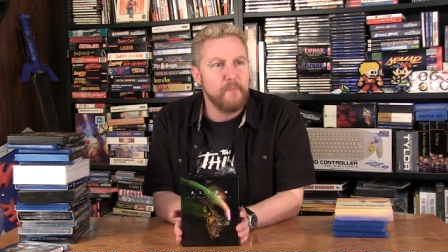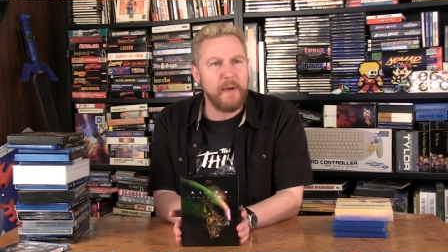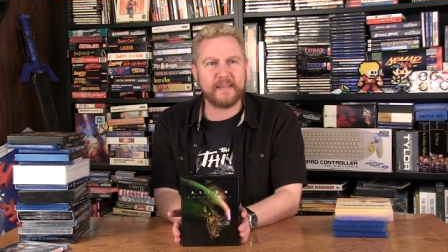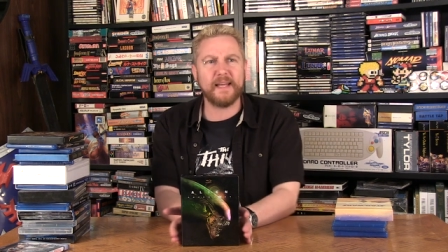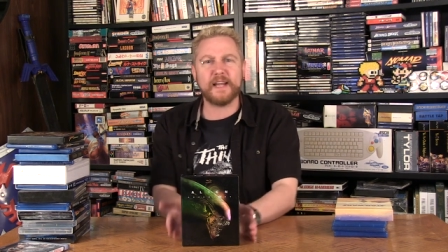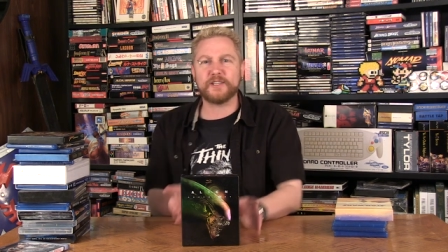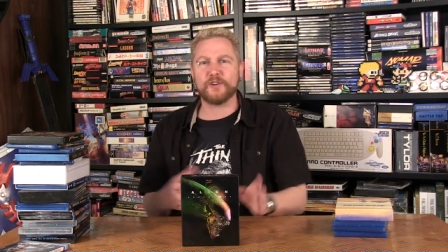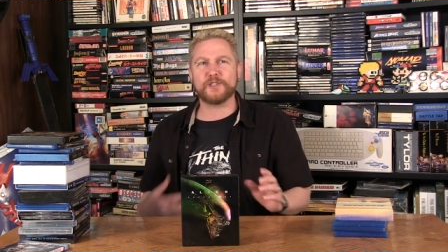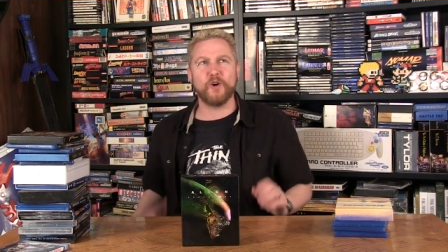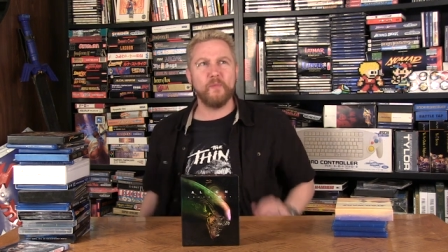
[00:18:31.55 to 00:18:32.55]
Back then, I
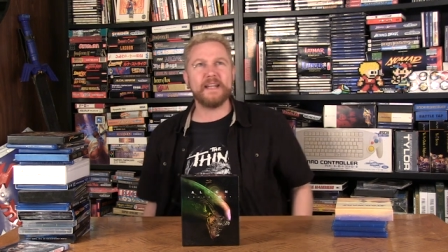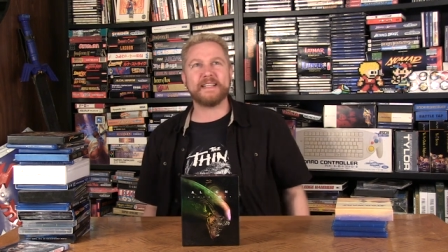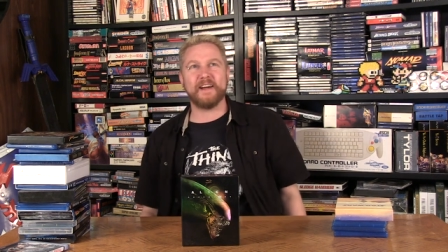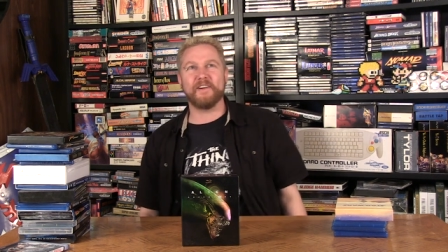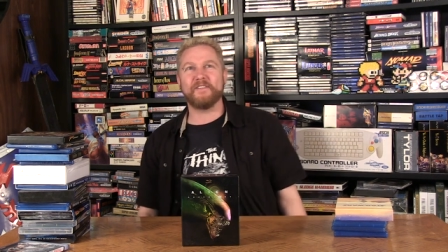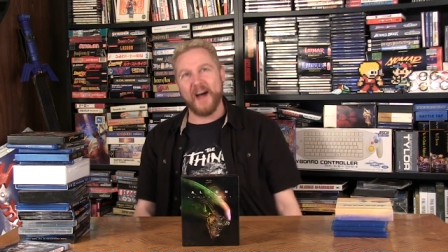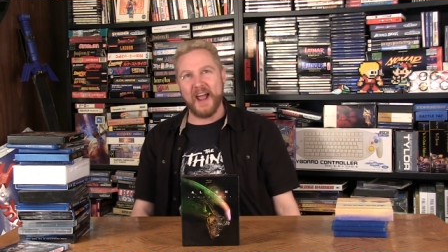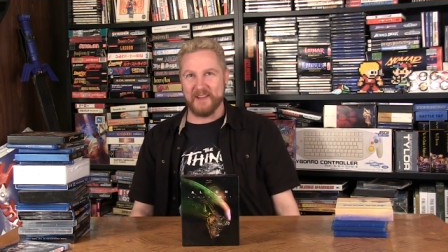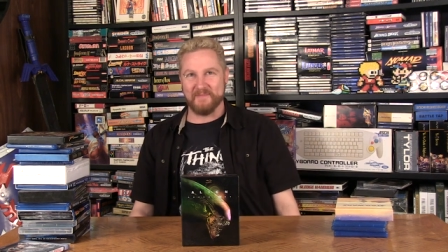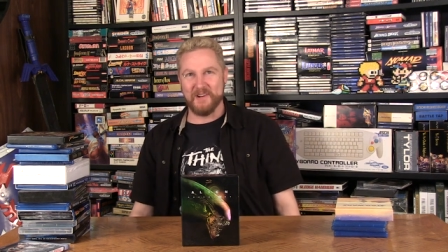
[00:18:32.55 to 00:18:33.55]
saw so many terrifying